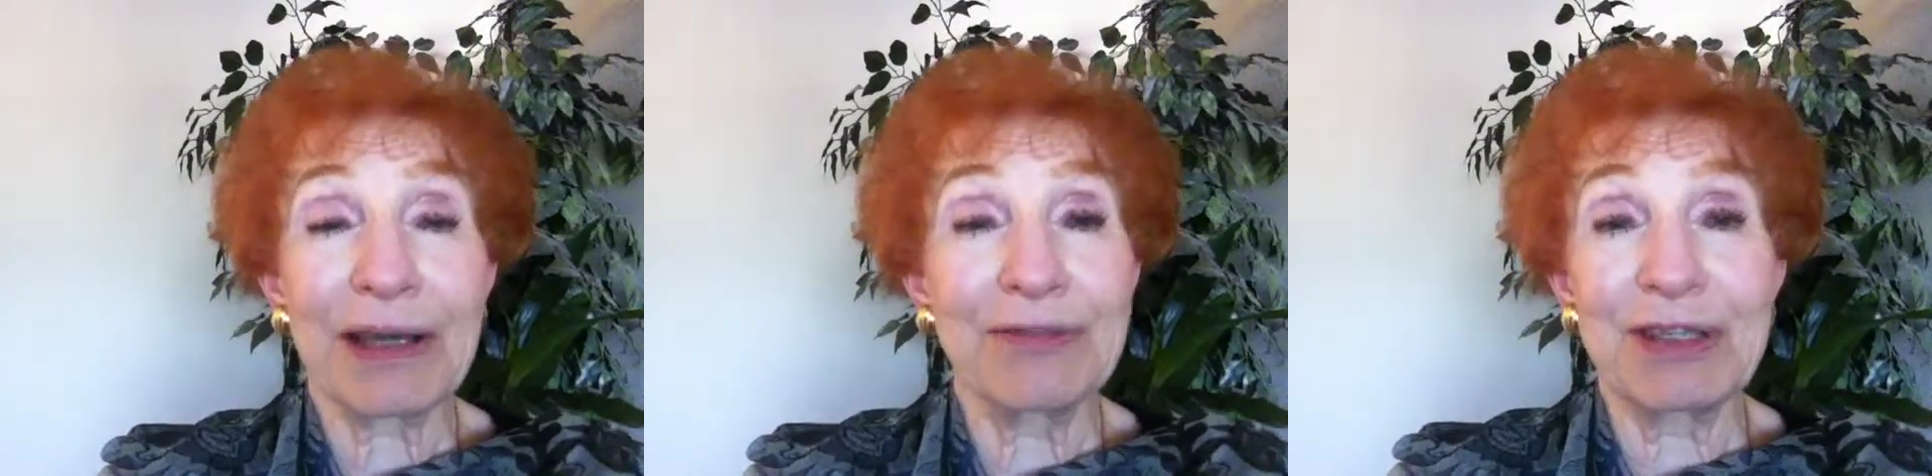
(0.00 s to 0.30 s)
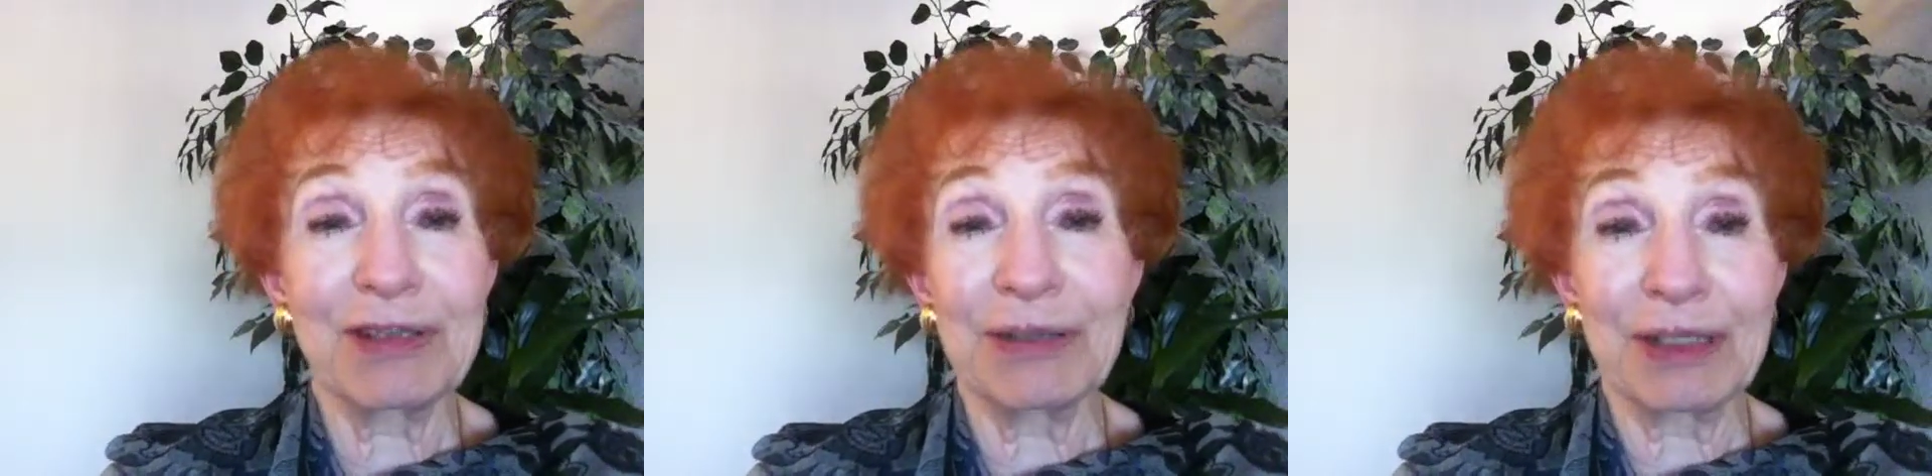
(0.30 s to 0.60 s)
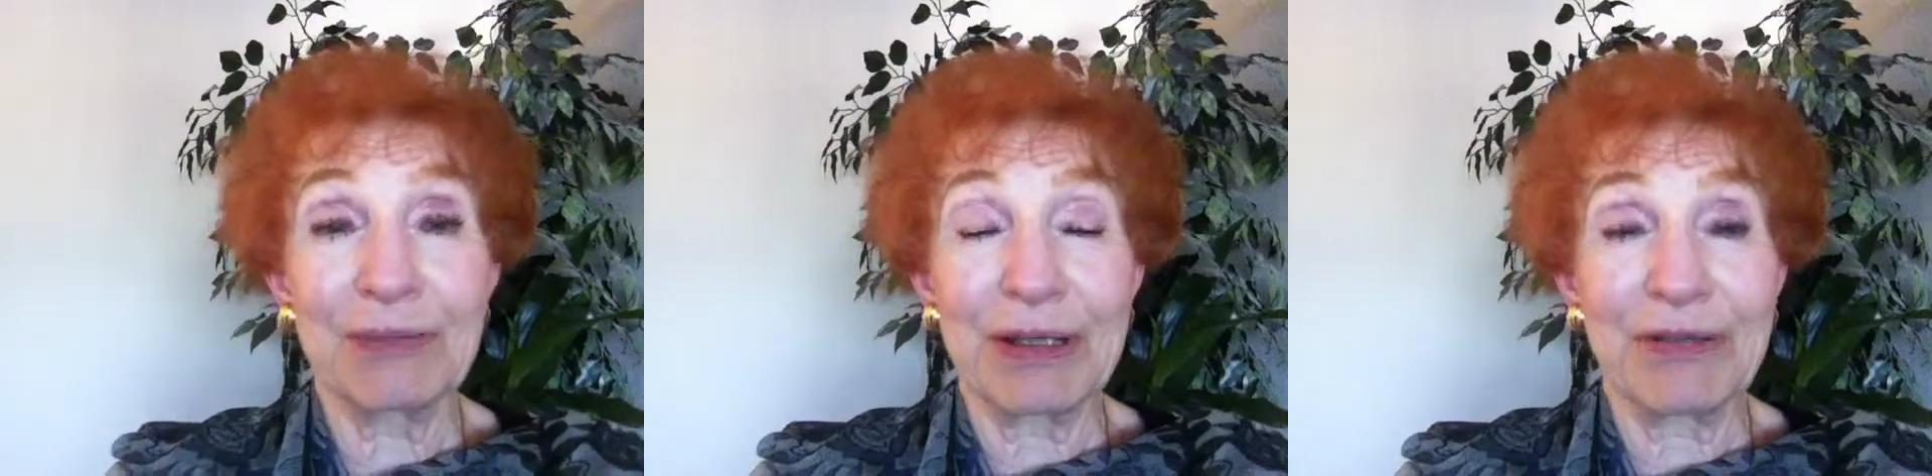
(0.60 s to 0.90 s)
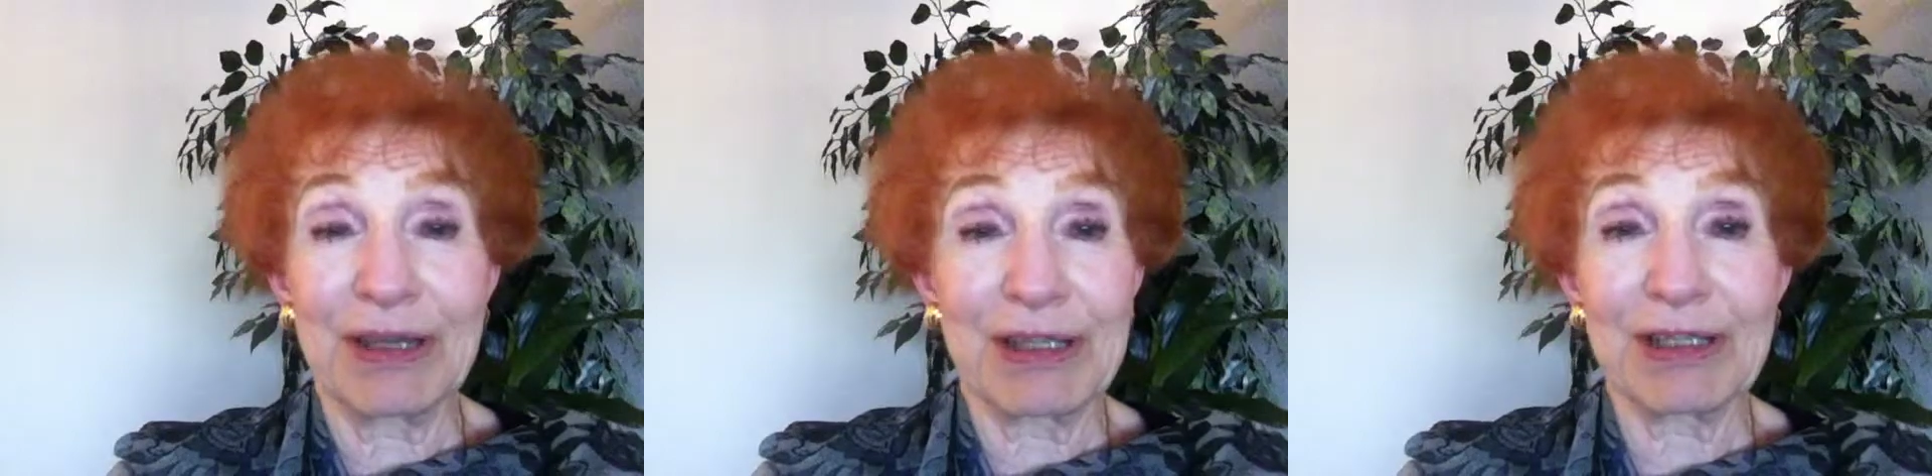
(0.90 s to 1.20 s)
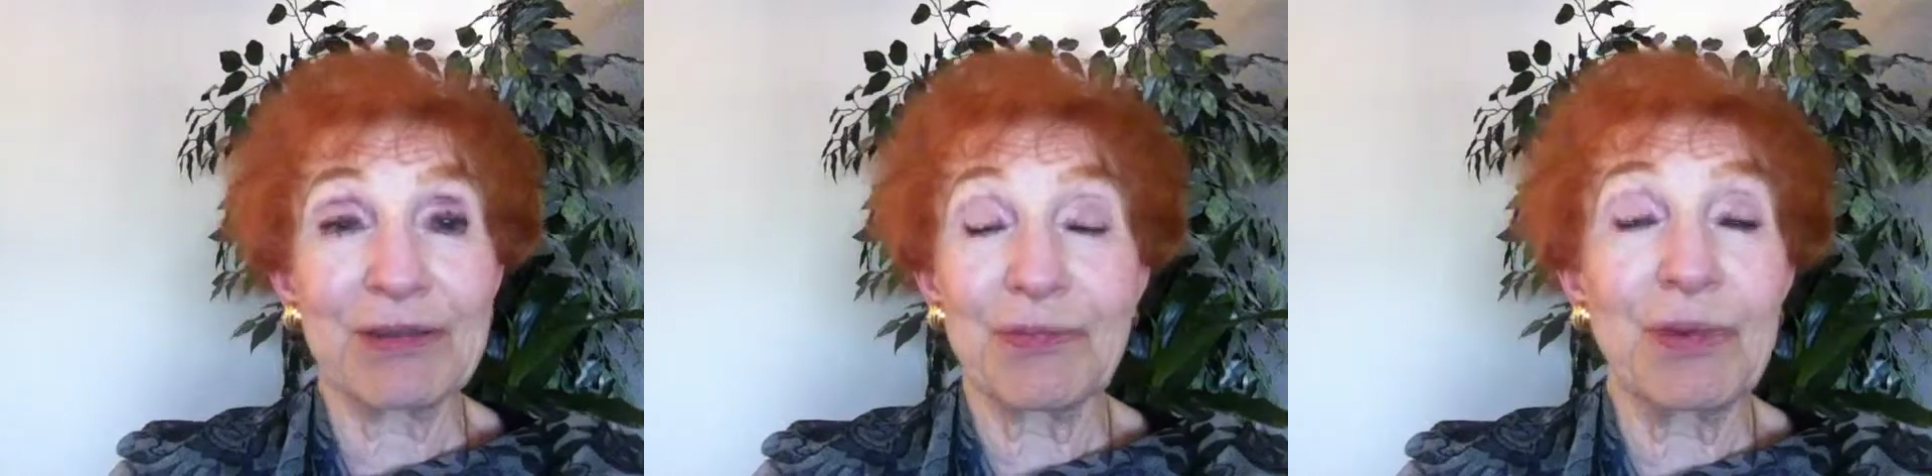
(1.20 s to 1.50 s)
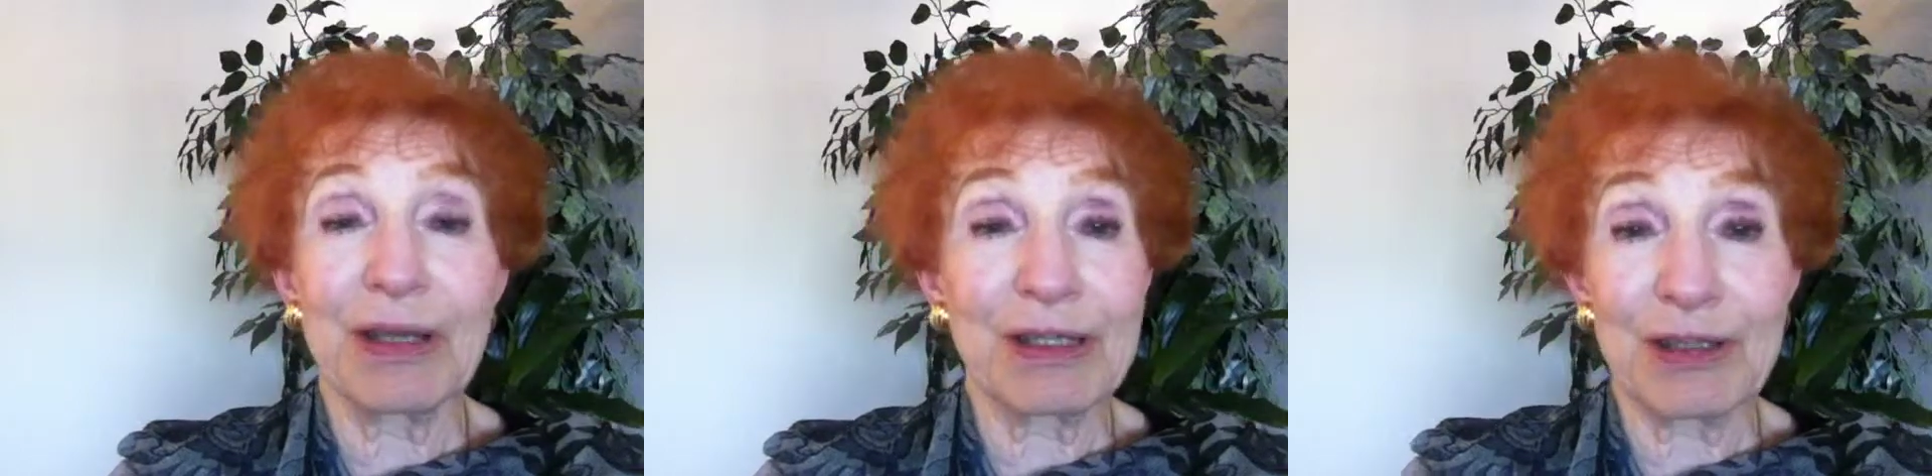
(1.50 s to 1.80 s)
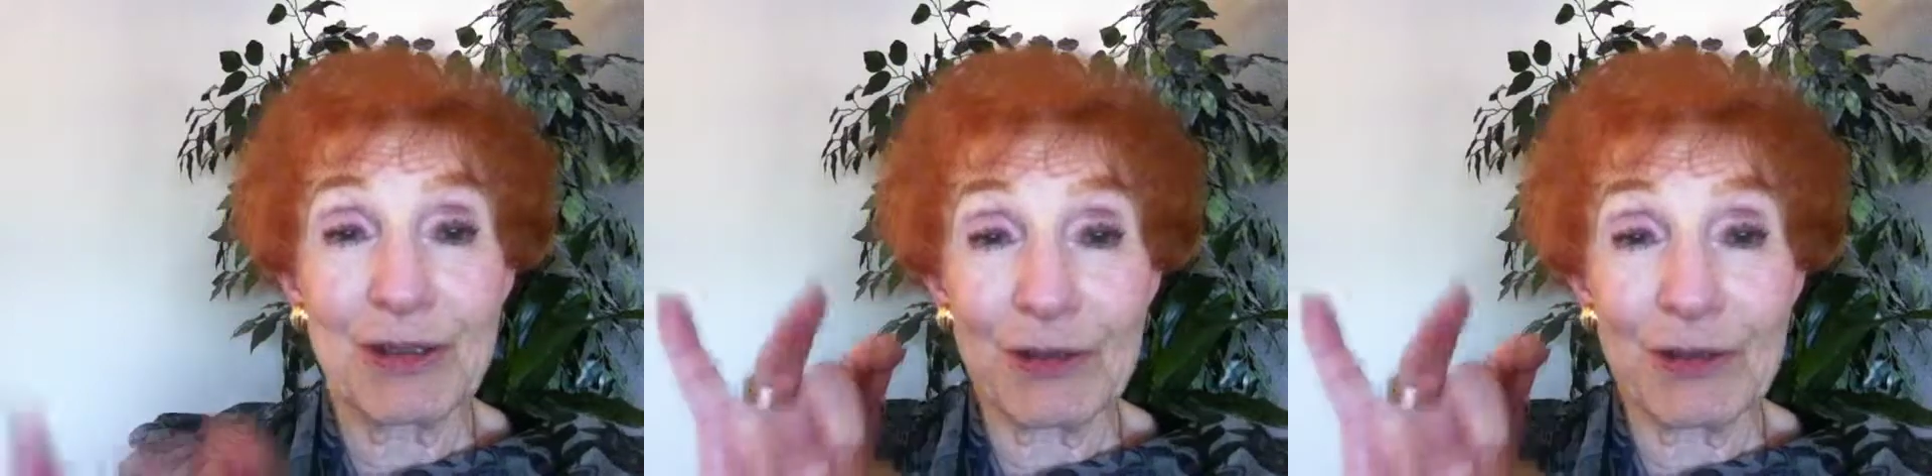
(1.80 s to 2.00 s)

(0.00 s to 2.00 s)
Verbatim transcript: of dealing with this was